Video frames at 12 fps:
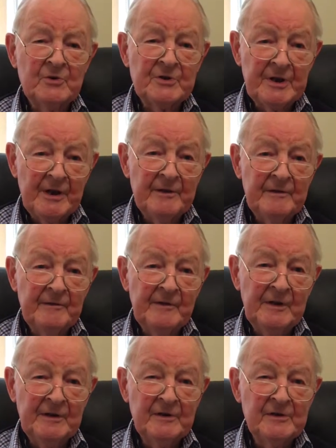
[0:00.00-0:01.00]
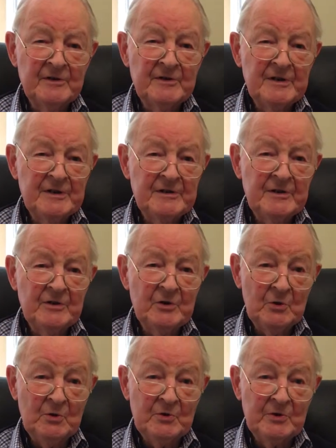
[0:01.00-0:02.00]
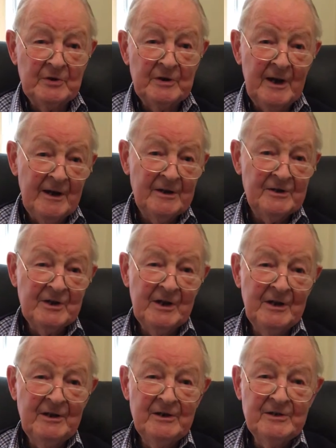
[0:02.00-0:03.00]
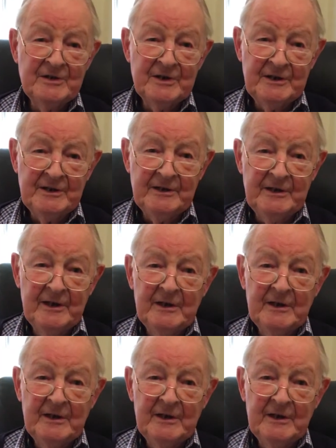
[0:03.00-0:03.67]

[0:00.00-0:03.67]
Study of Kidney Disease in Children, ISKDC.